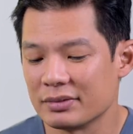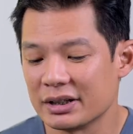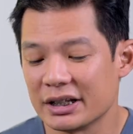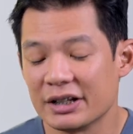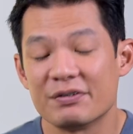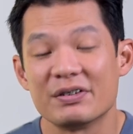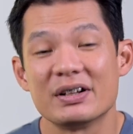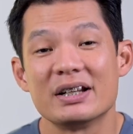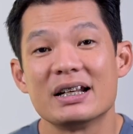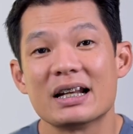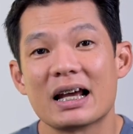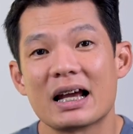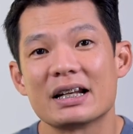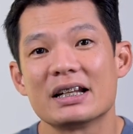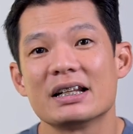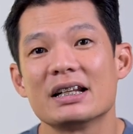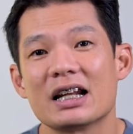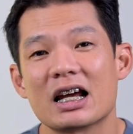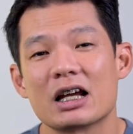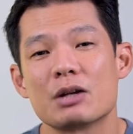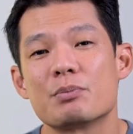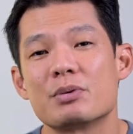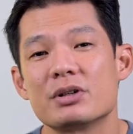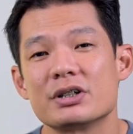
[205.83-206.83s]
even
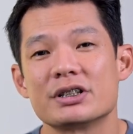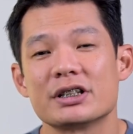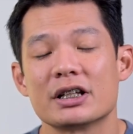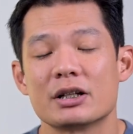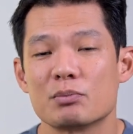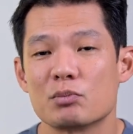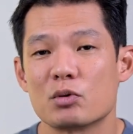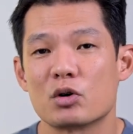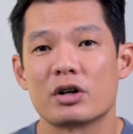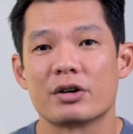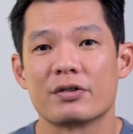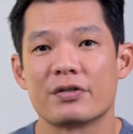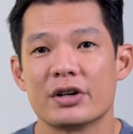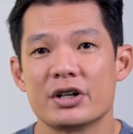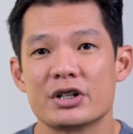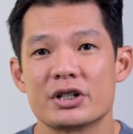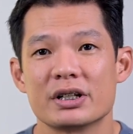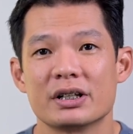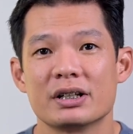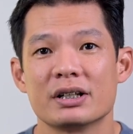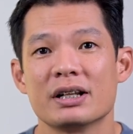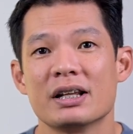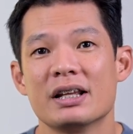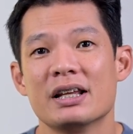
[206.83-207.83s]
99% more
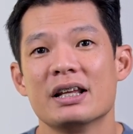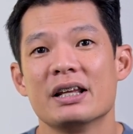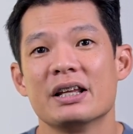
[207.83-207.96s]
efficient,